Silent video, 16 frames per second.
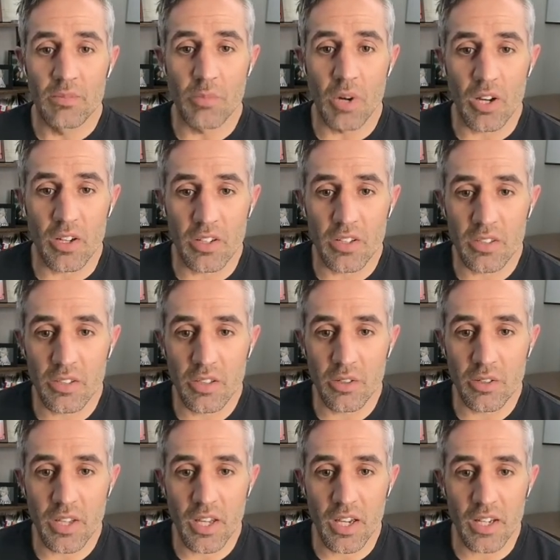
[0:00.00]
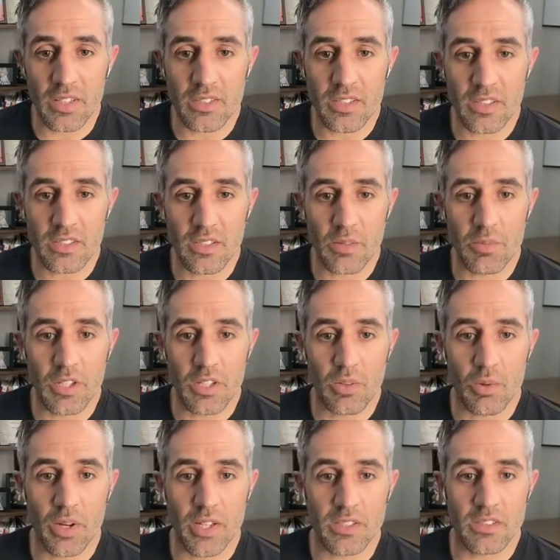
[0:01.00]
Mark, okay, I said something
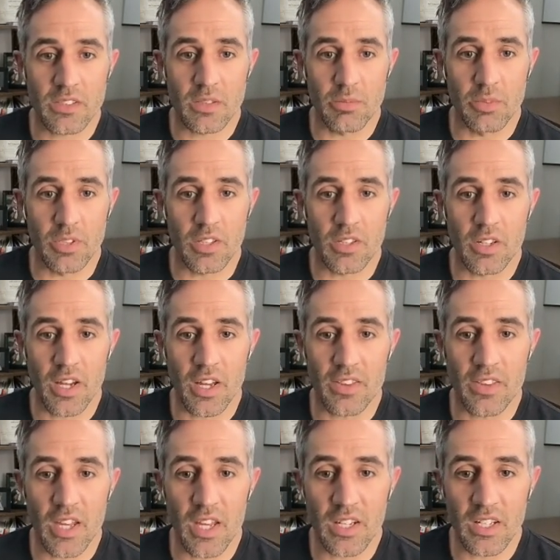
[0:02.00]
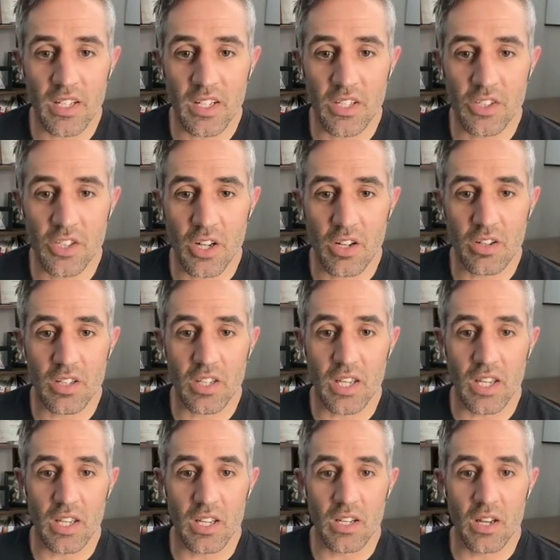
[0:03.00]
quite similar, and then he shared
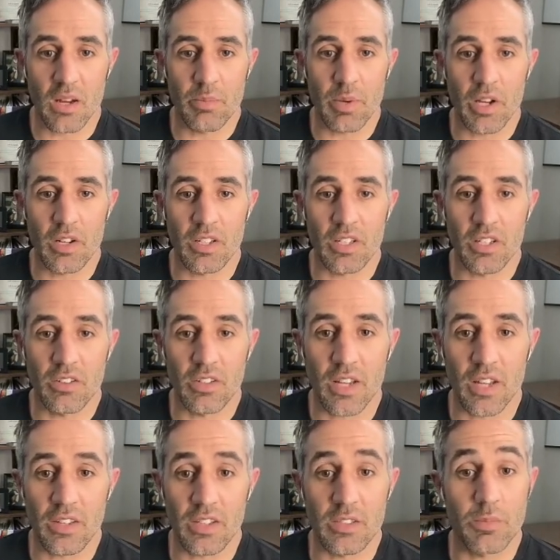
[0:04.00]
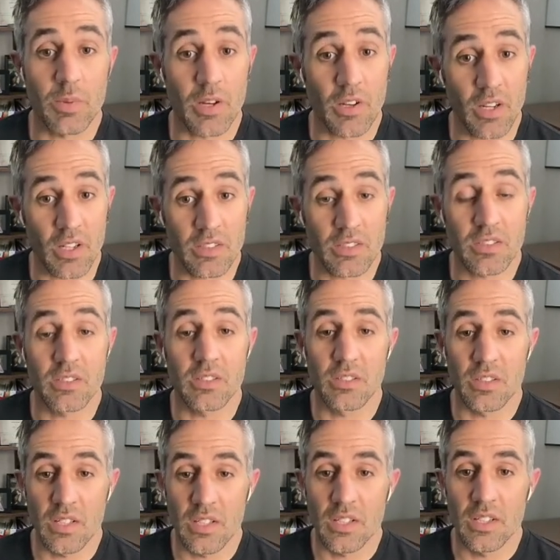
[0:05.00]
again about a near death experience.